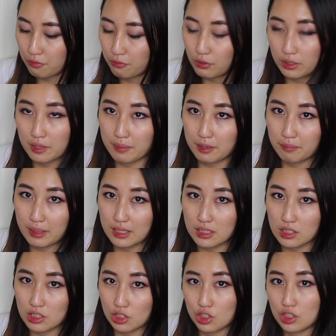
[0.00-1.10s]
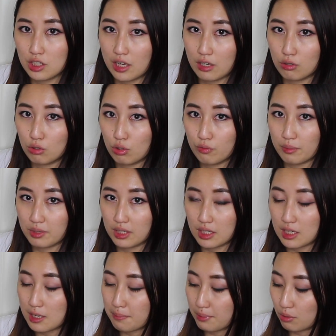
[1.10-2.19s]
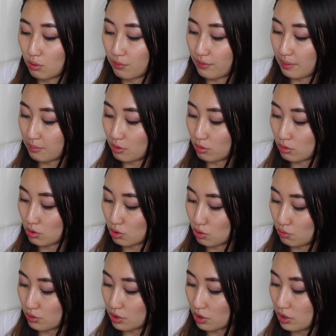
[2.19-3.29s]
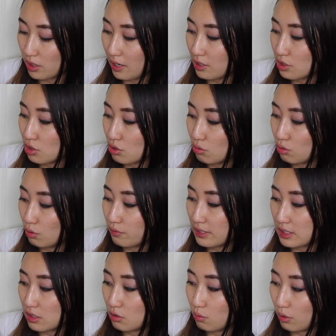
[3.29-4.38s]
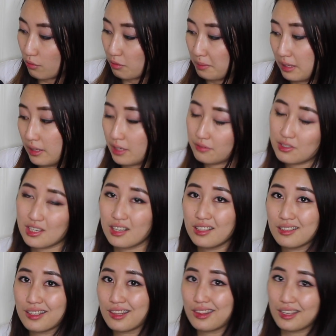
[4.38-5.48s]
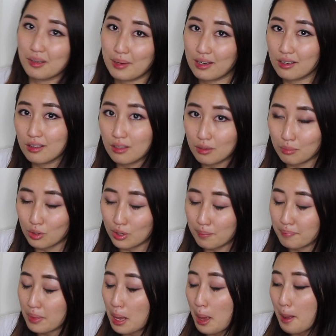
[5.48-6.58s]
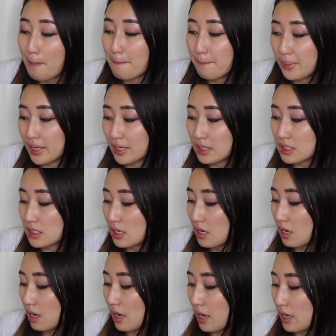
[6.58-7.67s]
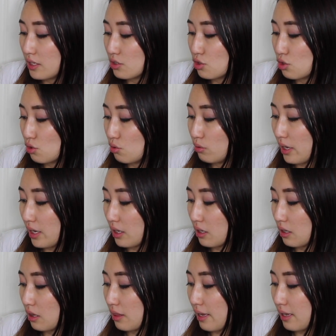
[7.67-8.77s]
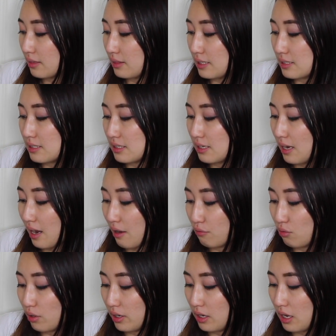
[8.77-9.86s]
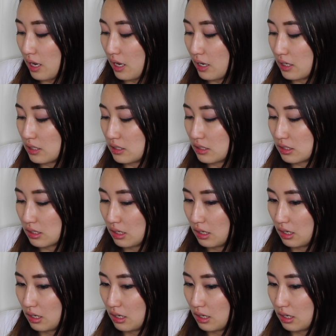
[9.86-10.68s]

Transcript: fully made my decision. I don't know if I'm going to keep it or if I'm going to return it. I just don't know if it's going to work for my lifestyle. I need to think about it a little more. But I do like that they did have one, and